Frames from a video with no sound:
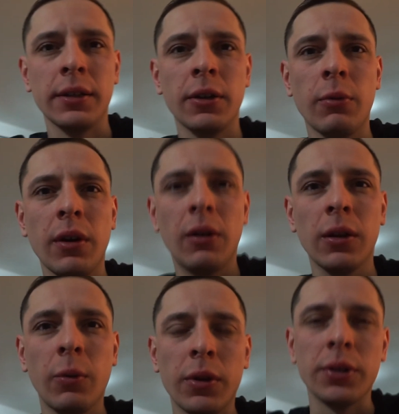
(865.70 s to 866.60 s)
you know what,
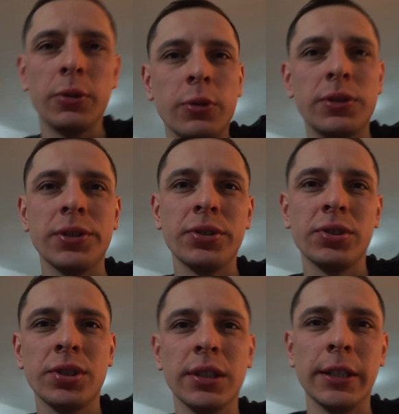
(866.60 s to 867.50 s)
all I want to do is
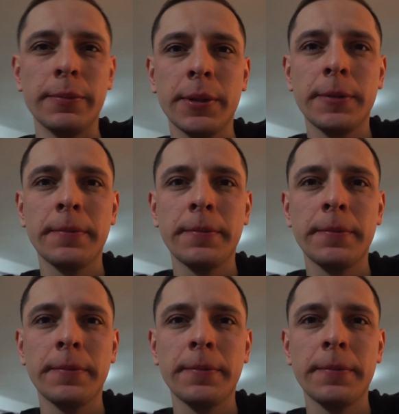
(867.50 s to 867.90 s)
just sleep.